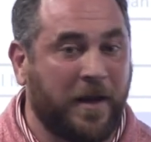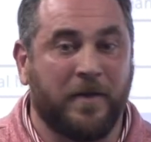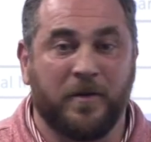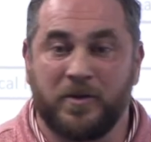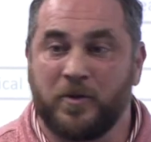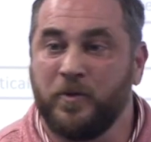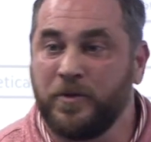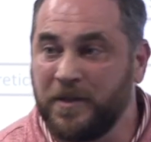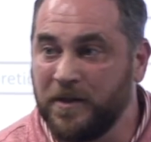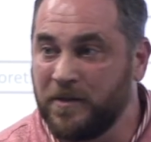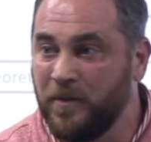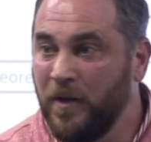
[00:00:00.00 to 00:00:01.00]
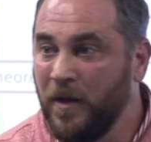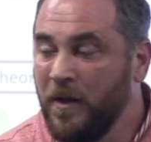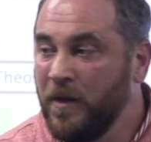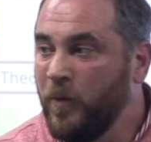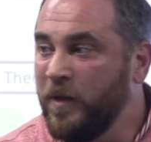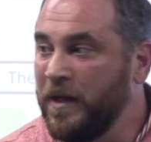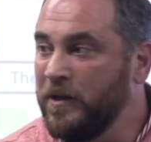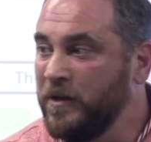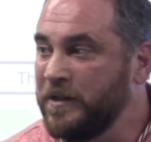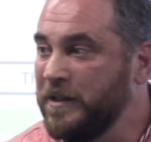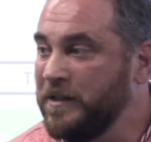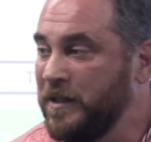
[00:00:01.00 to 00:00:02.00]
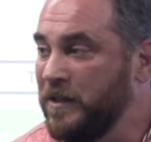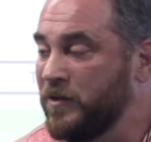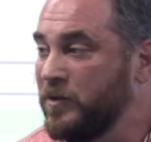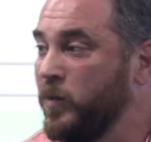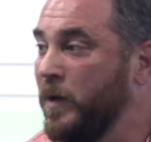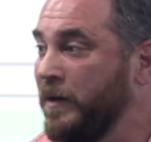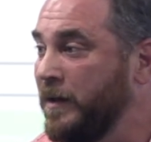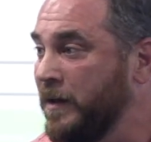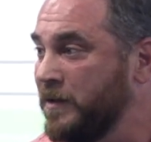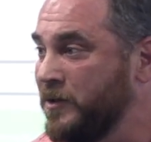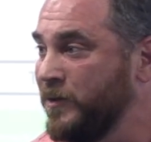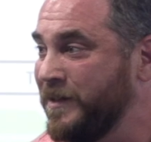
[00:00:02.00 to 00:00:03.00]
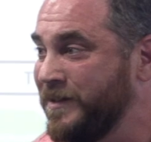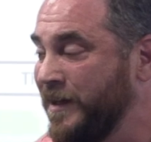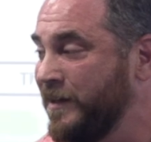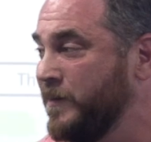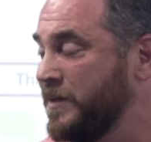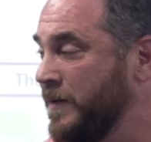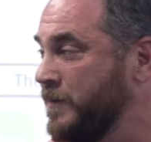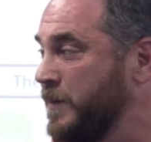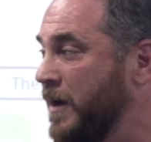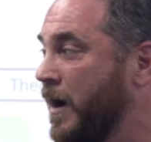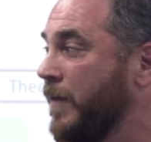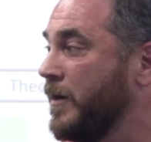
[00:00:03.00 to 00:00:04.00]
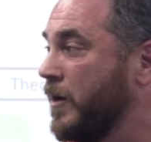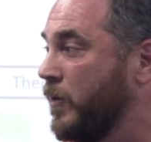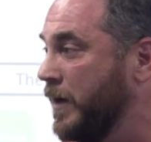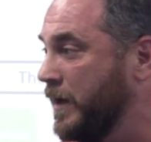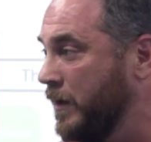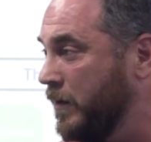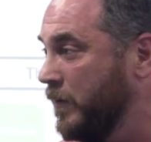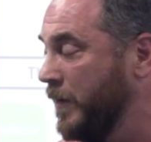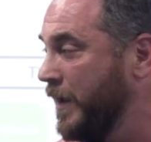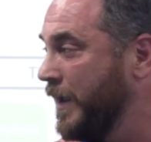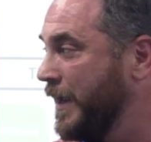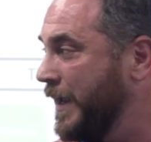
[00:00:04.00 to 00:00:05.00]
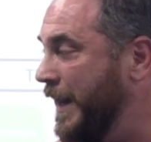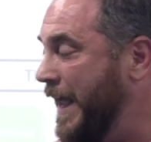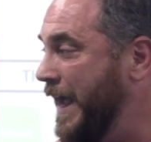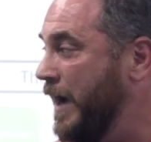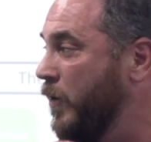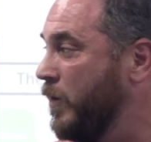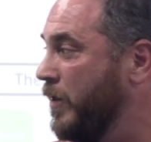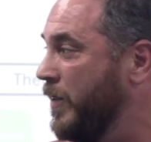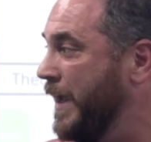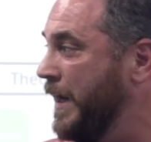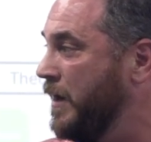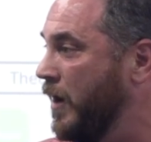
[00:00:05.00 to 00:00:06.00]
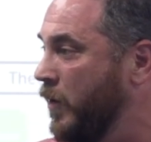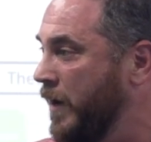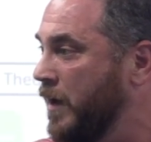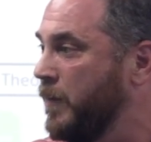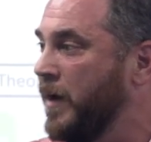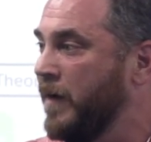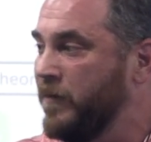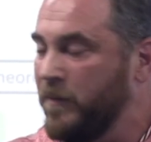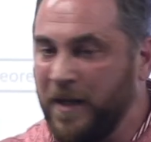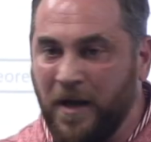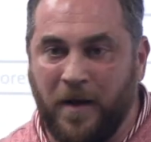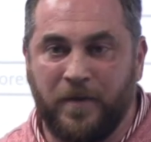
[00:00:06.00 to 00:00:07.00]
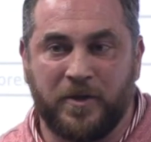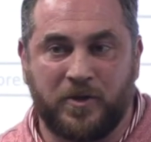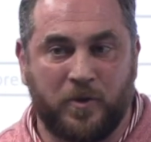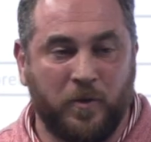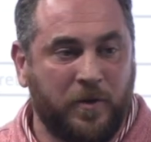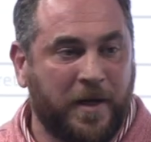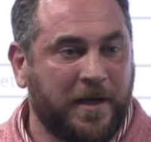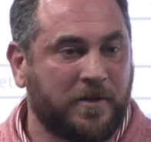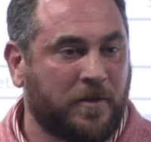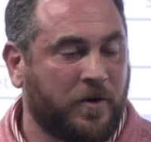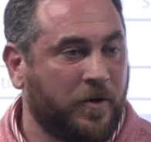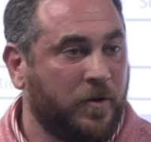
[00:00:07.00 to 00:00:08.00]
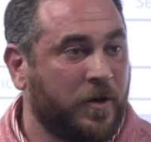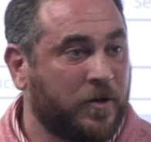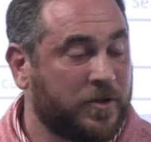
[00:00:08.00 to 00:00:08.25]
in the school system. We then looked at teachers' willingness to extend themselves beyond the curriculum and how were they going above and beyond the school day to learn who their